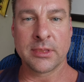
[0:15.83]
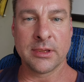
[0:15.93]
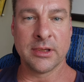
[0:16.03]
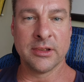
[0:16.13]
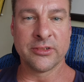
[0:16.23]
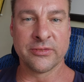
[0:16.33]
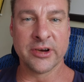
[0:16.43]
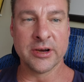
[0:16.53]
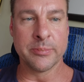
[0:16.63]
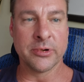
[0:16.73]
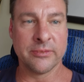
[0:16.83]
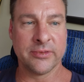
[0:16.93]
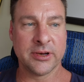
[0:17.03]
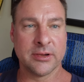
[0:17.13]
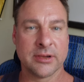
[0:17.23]
And this is a very important
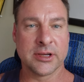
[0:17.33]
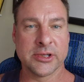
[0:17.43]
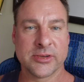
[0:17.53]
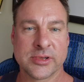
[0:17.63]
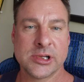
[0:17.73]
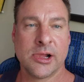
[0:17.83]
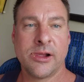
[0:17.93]
video because